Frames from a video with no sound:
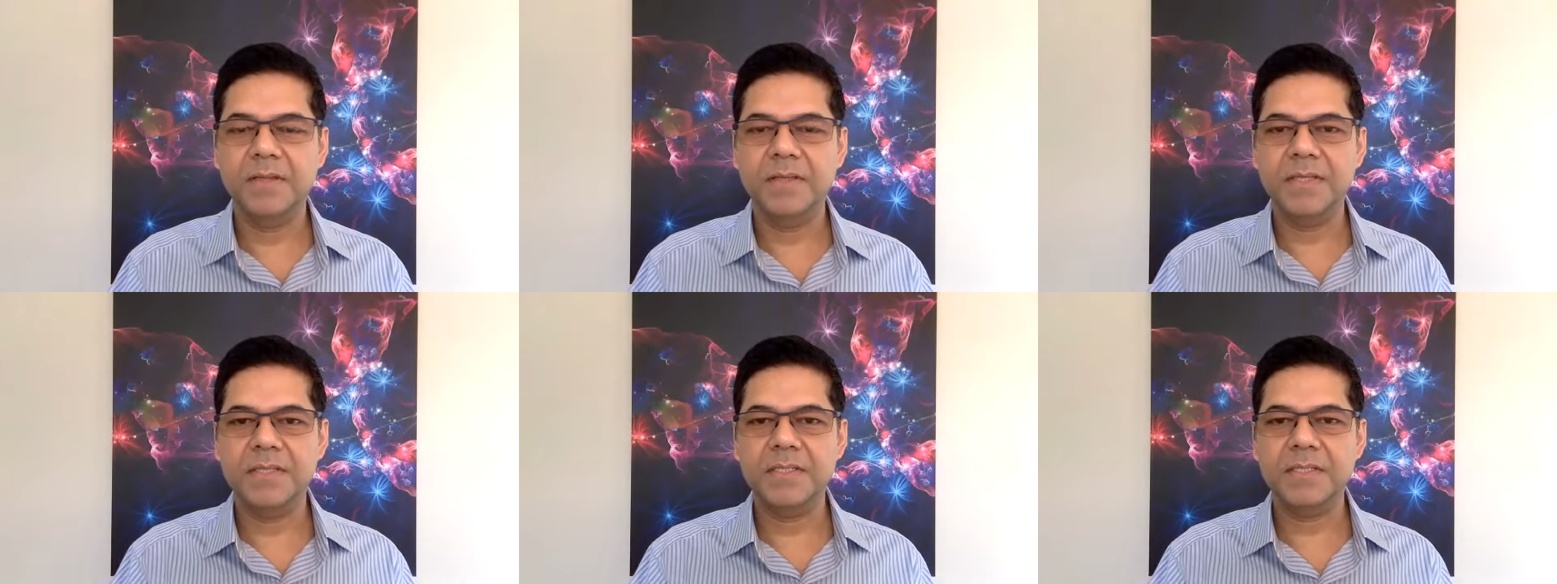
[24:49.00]

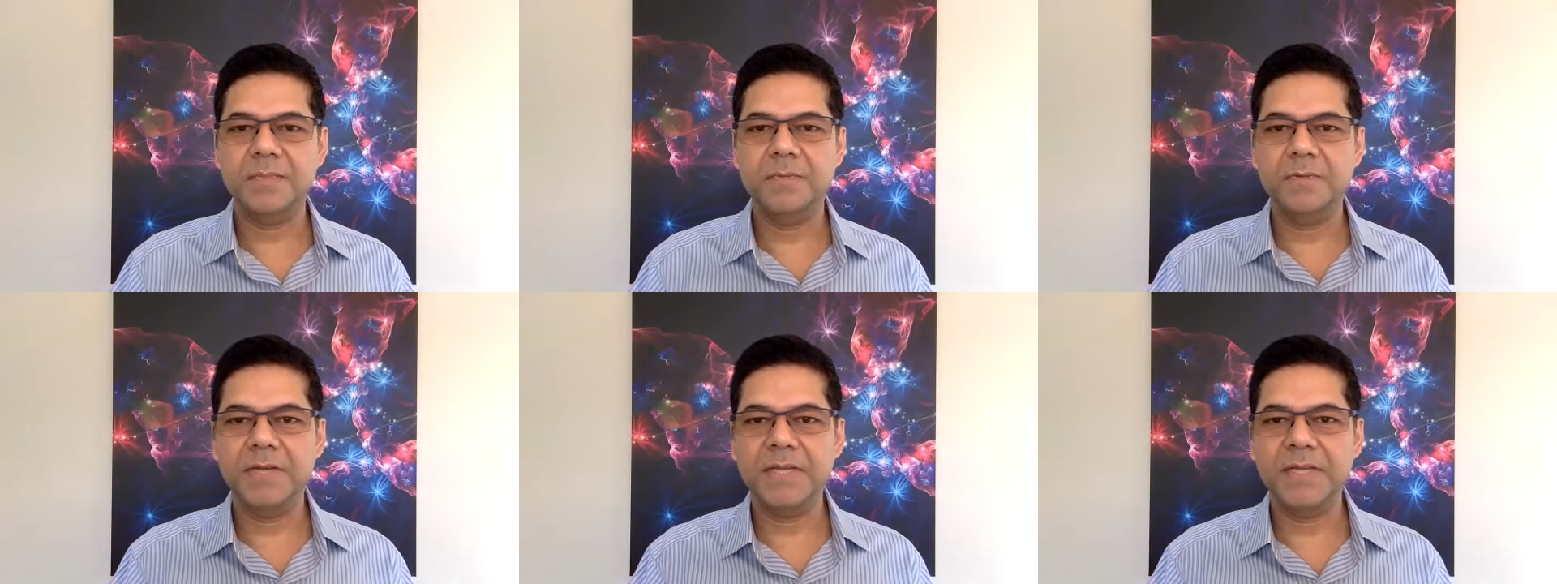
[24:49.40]
Let's
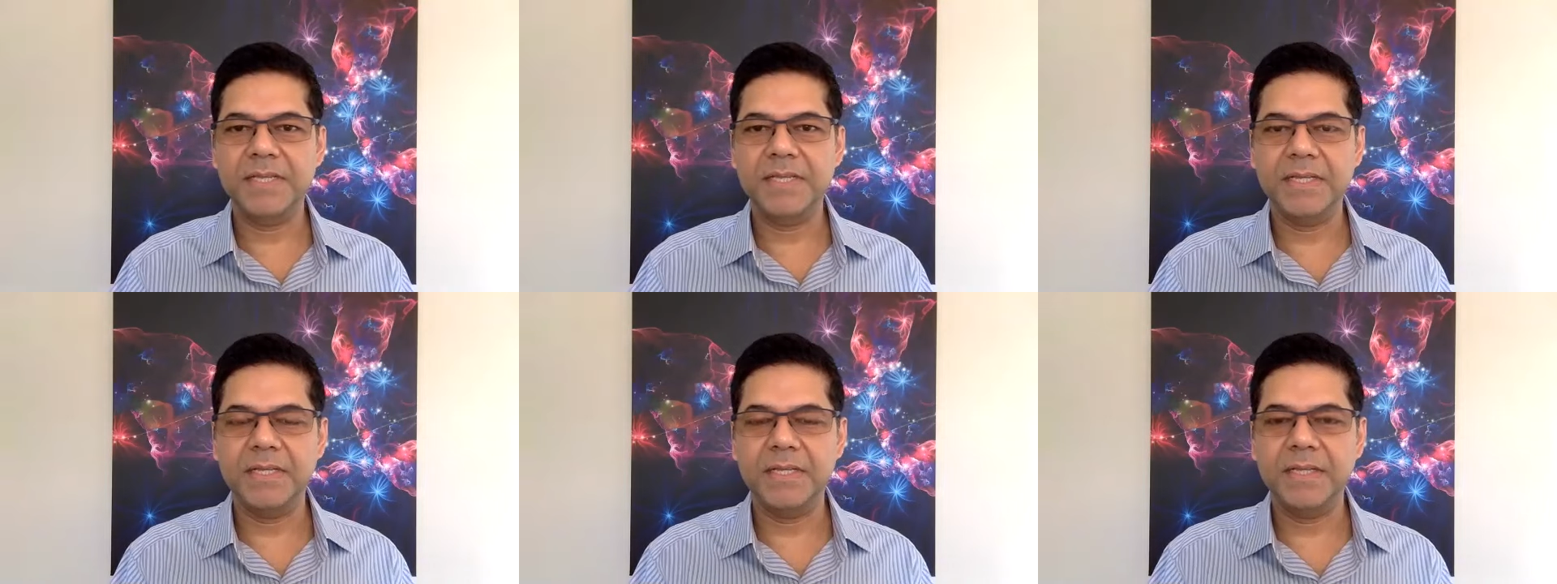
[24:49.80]
breathe
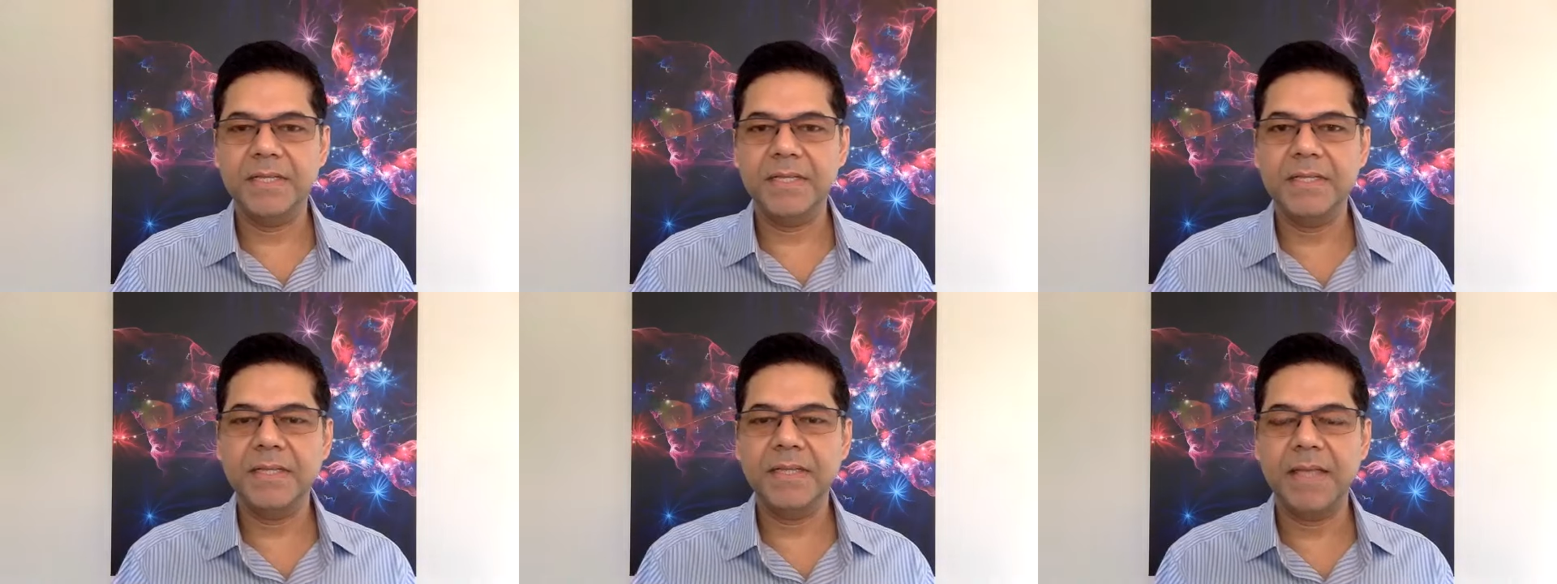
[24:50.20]

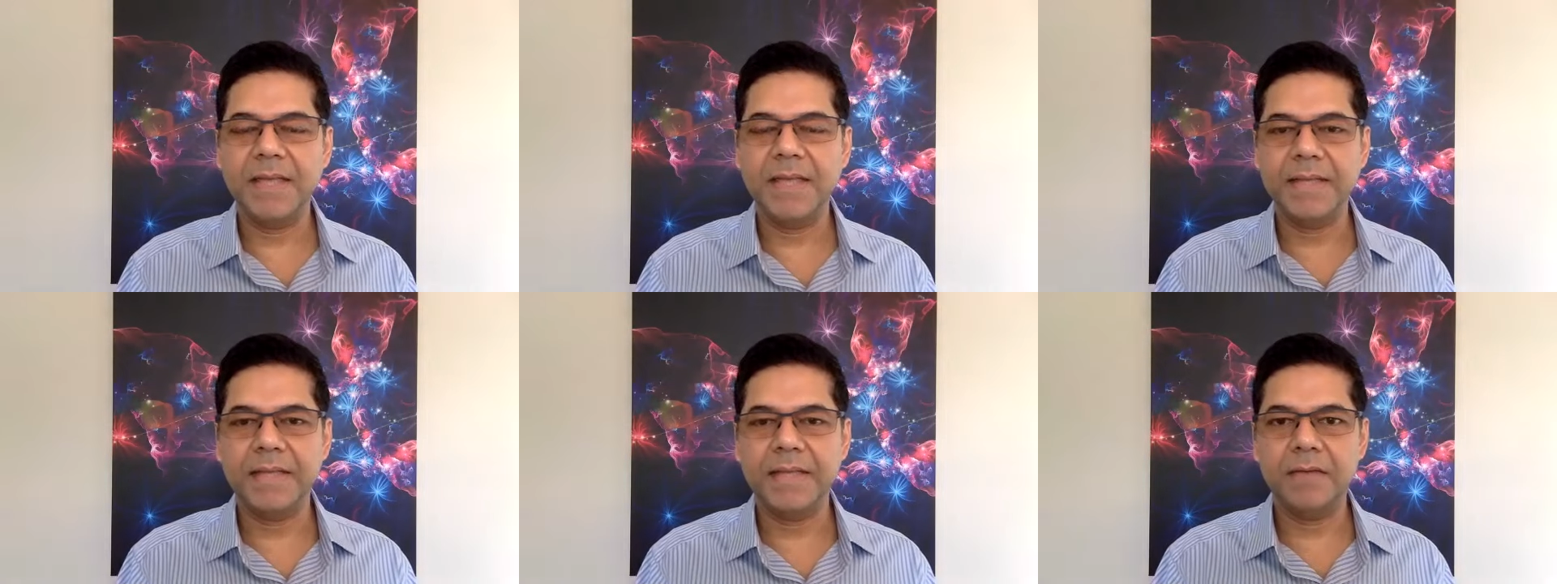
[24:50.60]
in
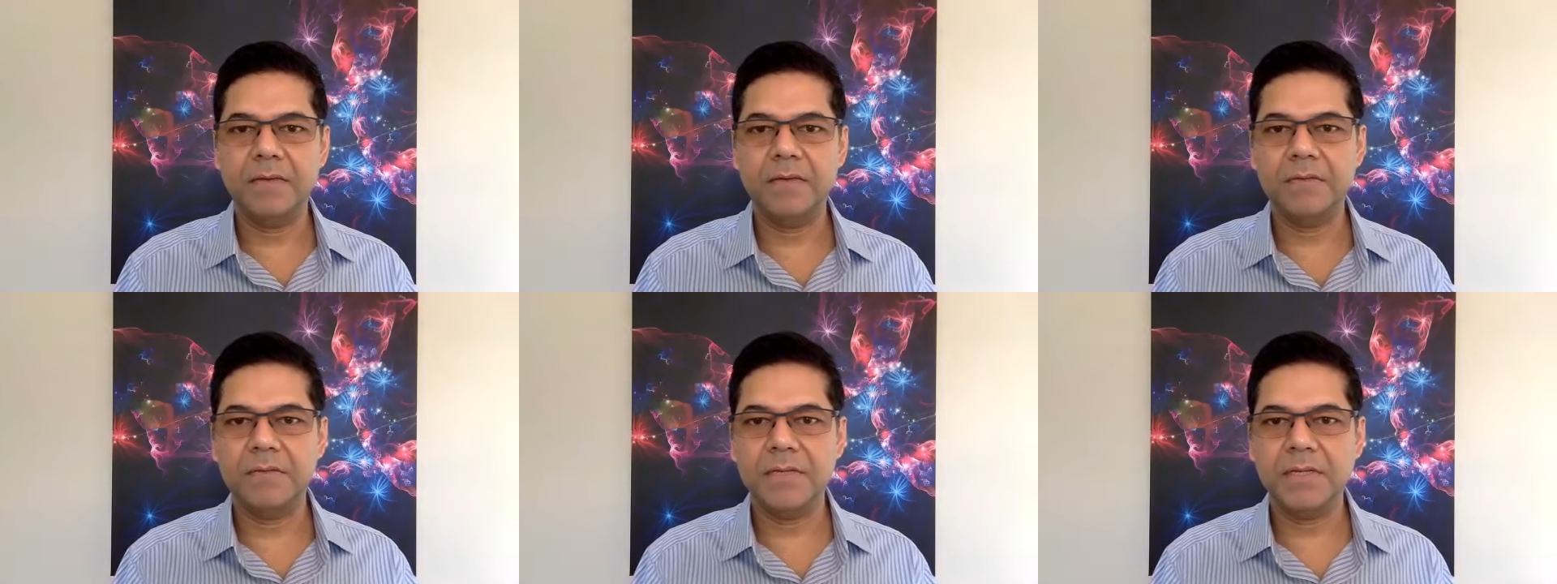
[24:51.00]
and
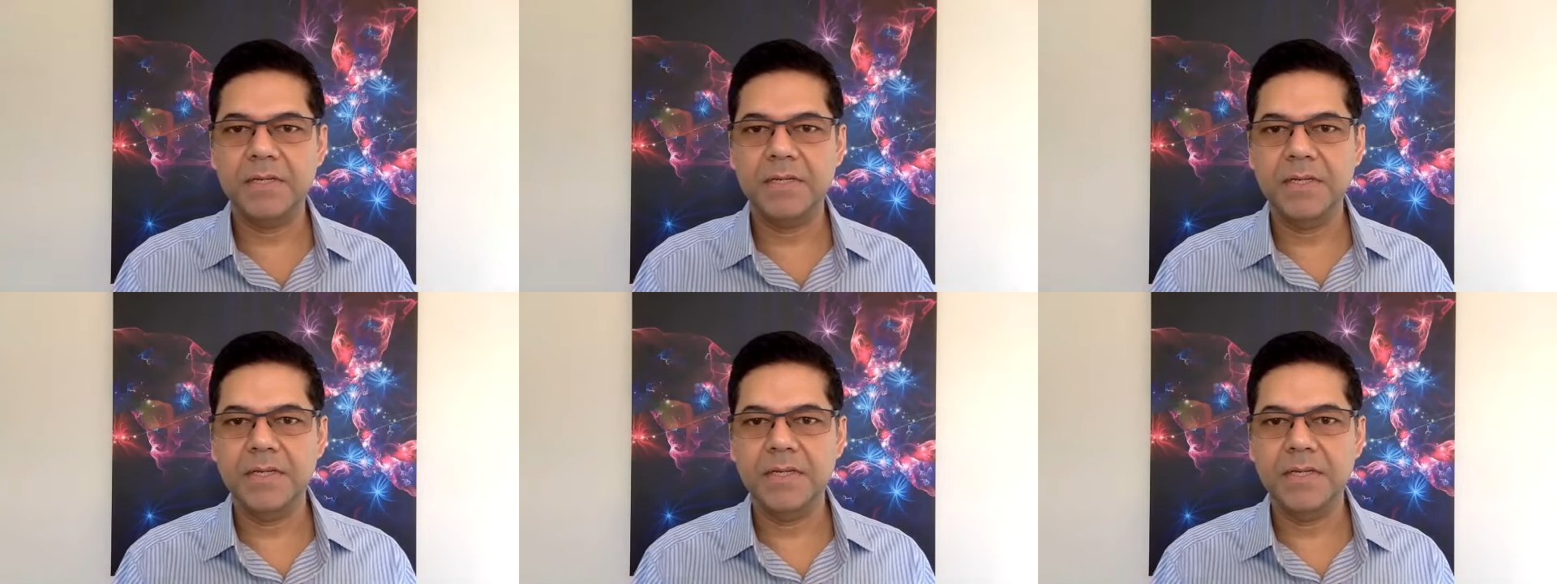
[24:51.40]
out